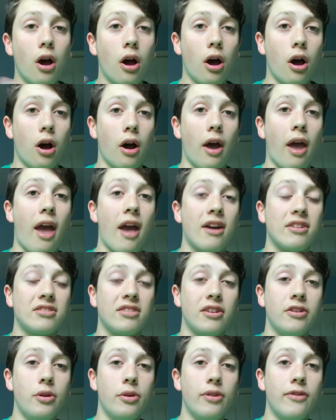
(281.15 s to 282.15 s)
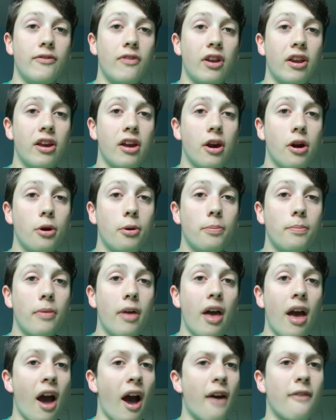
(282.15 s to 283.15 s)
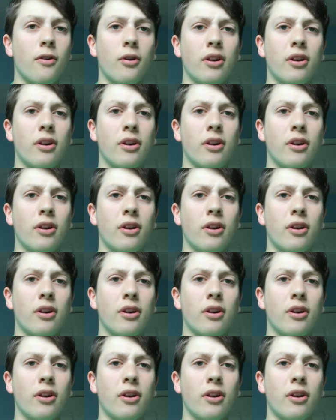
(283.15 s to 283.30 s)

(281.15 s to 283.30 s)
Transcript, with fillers: uh, as I do the video. I've